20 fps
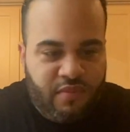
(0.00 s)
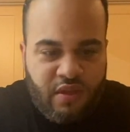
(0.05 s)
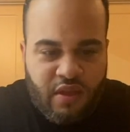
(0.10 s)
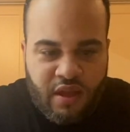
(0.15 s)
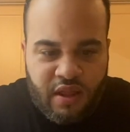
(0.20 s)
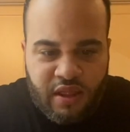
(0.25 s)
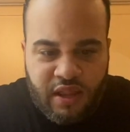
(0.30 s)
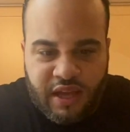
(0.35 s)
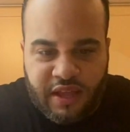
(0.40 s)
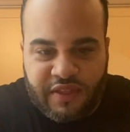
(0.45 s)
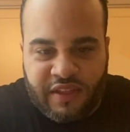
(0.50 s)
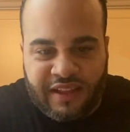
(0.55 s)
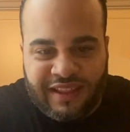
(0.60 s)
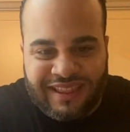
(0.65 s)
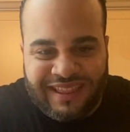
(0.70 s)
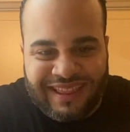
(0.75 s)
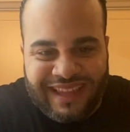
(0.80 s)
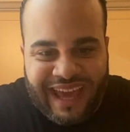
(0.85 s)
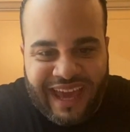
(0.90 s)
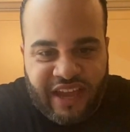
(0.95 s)
Look at the
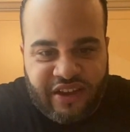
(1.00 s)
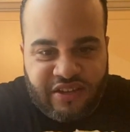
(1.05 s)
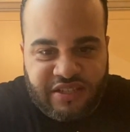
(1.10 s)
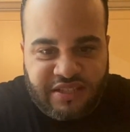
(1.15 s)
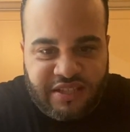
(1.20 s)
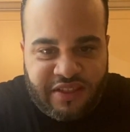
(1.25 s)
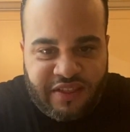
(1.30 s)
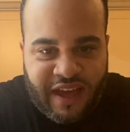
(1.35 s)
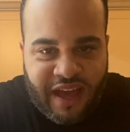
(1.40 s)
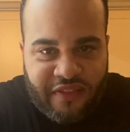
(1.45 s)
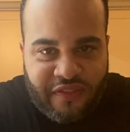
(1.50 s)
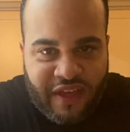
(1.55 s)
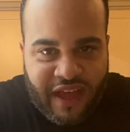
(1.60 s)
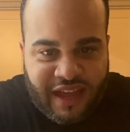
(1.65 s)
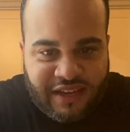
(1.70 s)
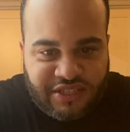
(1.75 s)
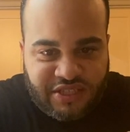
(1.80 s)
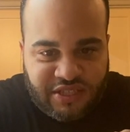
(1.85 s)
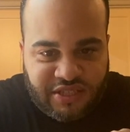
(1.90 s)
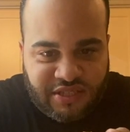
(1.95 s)
layers of that.
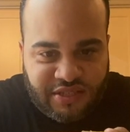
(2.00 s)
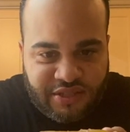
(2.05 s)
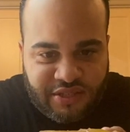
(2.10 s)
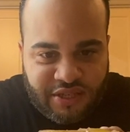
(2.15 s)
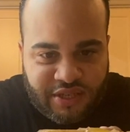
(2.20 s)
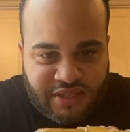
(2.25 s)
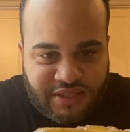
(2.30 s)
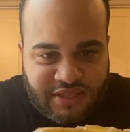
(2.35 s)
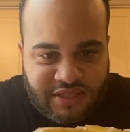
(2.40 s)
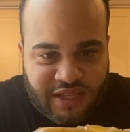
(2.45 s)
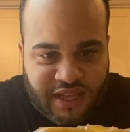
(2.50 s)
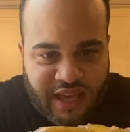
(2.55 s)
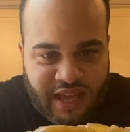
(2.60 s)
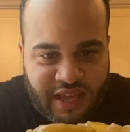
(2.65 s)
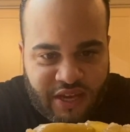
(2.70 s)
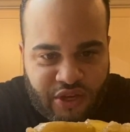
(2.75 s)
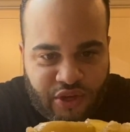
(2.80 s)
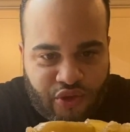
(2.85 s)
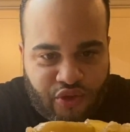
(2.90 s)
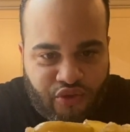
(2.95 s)
That just looks
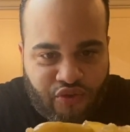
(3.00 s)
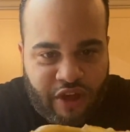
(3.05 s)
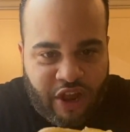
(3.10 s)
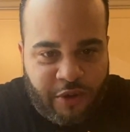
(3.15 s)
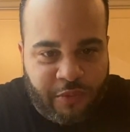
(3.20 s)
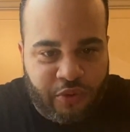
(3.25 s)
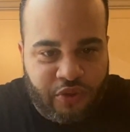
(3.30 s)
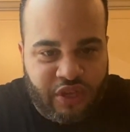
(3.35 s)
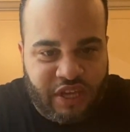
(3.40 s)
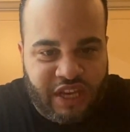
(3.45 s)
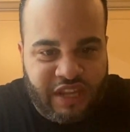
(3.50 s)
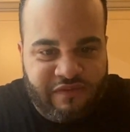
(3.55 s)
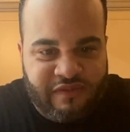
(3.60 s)
incredible. You can even